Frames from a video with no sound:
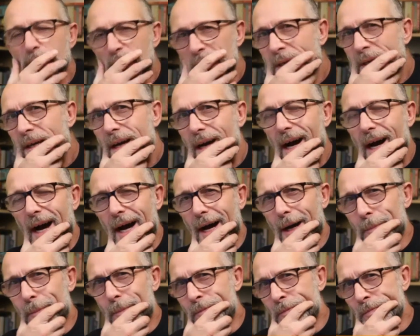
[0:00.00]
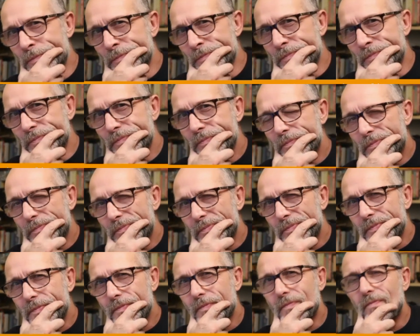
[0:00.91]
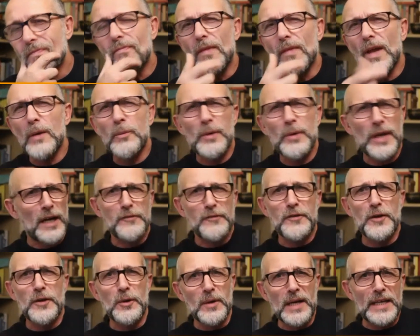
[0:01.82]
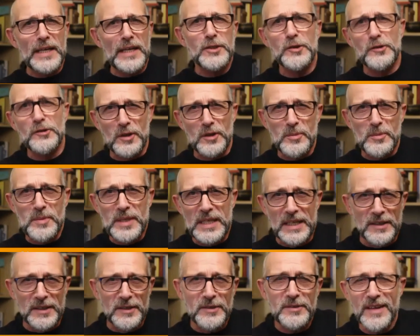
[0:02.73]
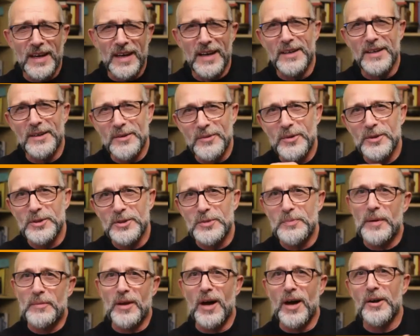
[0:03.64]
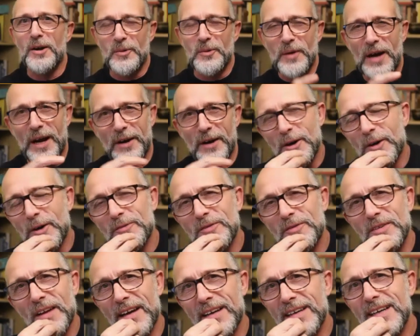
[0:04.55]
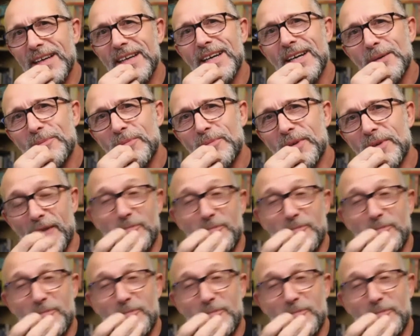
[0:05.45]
and we had a few glitches at the beginning, which people aren't aware of. But I've made